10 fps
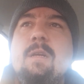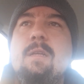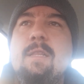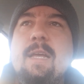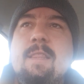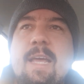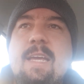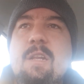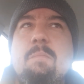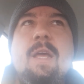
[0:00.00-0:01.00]
They
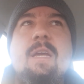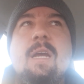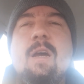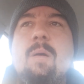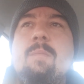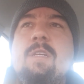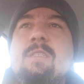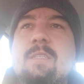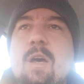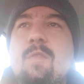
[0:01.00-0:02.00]
can make a company
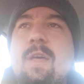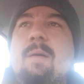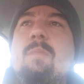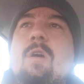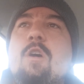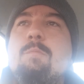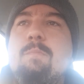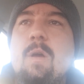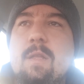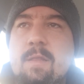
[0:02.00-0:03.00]
sell them
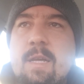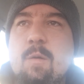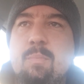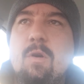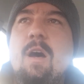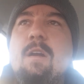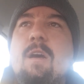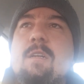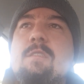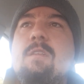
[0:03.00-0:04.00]
their
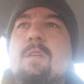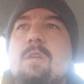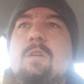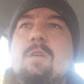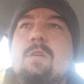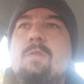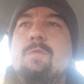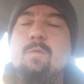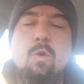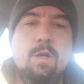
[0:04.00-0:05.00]
product
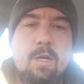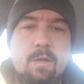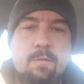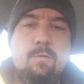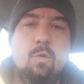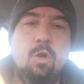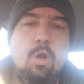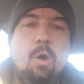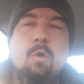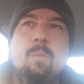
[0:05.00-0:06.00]
for a
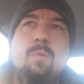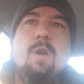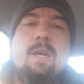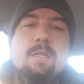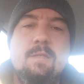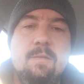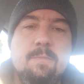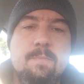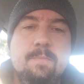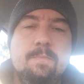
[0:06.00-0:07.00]
lower price.
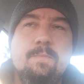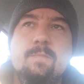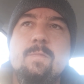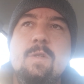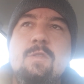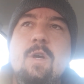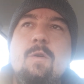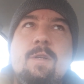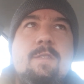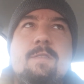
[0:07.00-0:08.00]

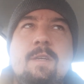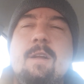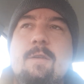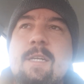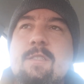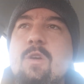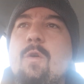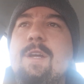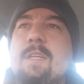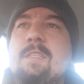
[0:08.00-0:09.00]
So it's
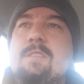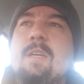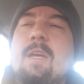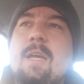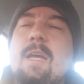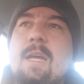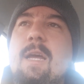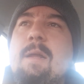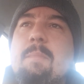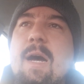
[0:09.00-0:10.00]

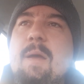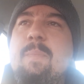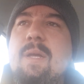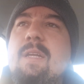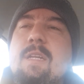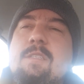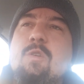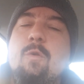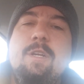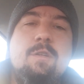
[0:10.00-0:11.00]
in my opinion, it's
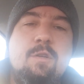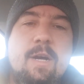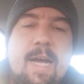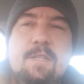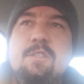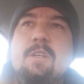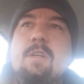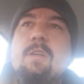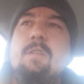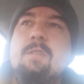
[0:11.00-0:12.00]
going to crash
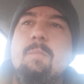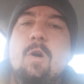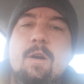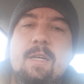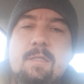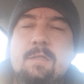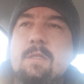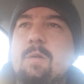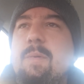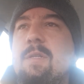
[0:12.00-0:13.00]
the markets. It's
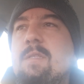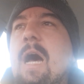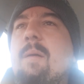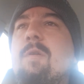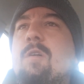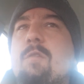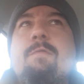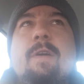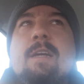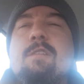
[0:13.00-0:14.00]
going to be a domino
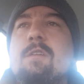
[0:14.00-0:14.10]
effect.